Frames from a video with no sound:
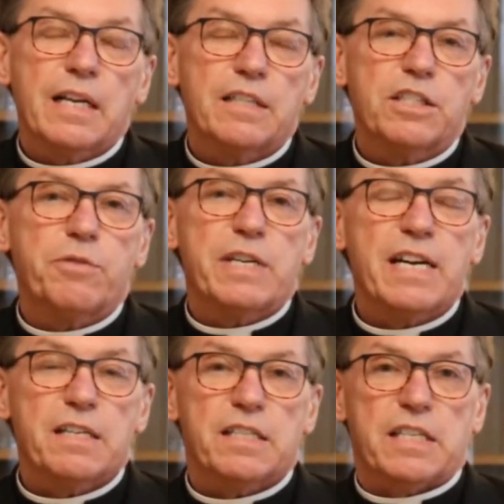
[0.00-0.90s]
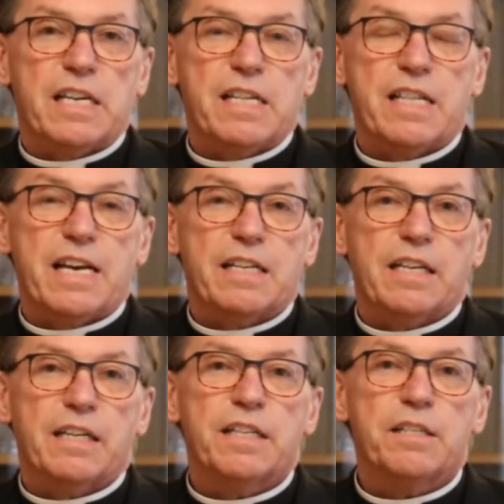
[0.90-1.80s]
And she went on to say
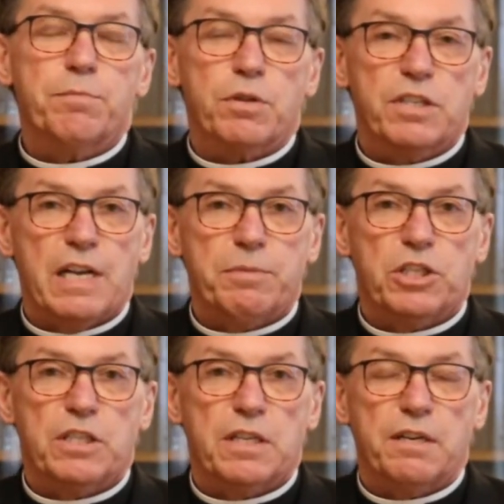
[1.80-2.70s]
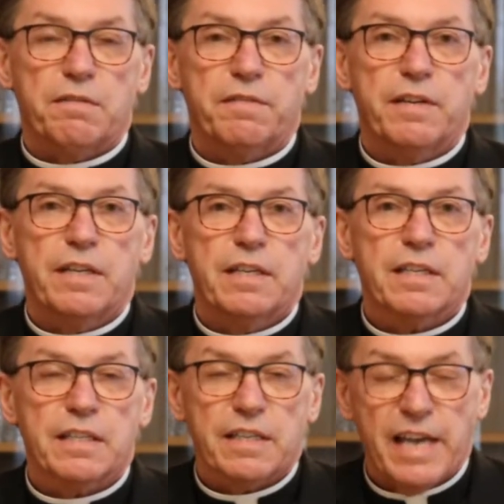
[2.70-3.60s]
that his perception of
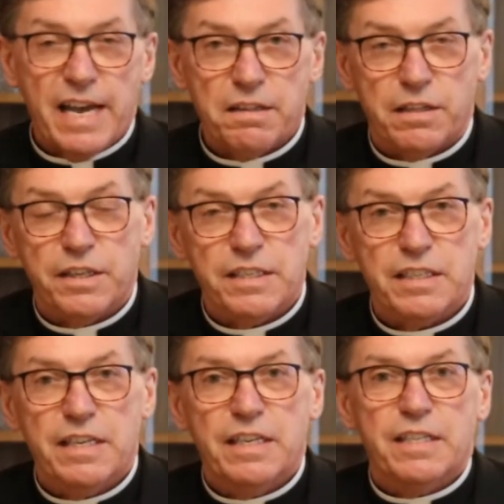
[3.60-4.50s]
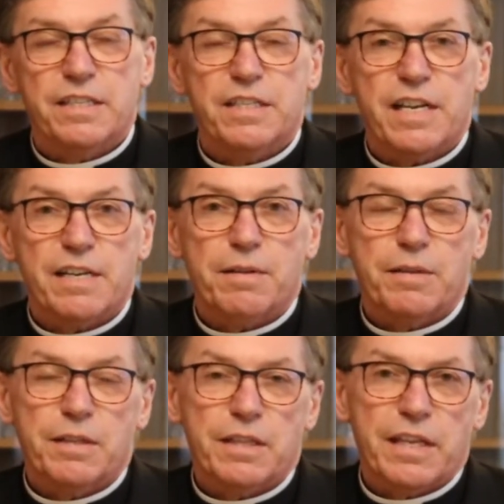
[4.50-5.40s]
Catholics is
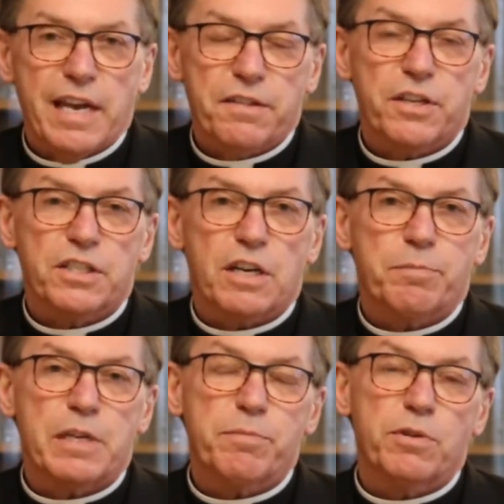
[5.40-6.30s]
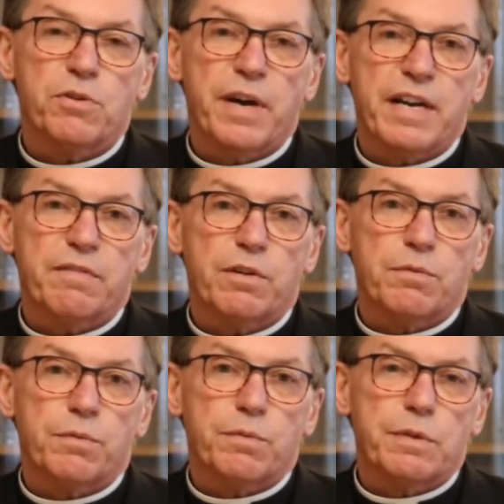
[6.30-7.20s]
that Catholics are people who have
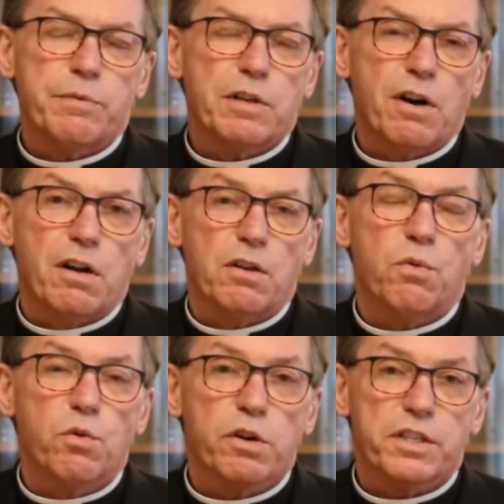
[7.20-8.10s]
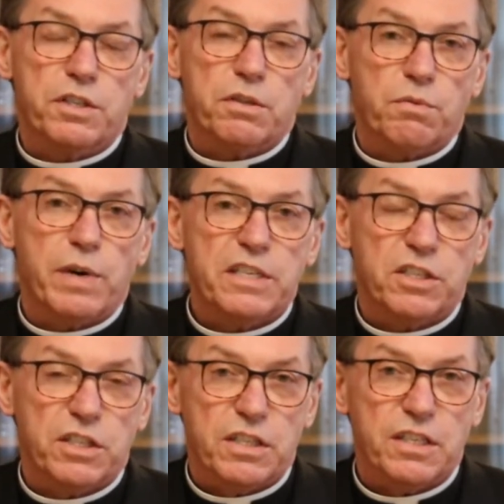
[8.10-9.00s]
what we would call a works
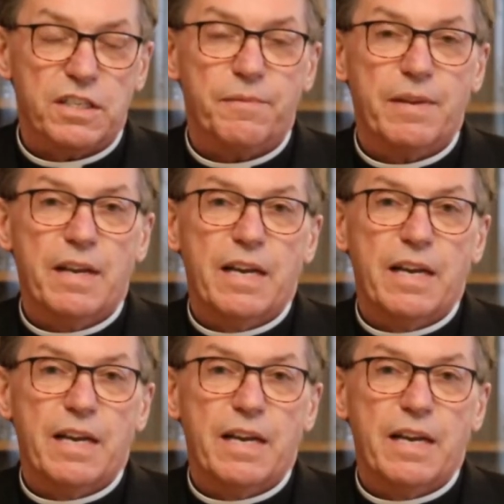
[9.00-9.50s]
righteousness.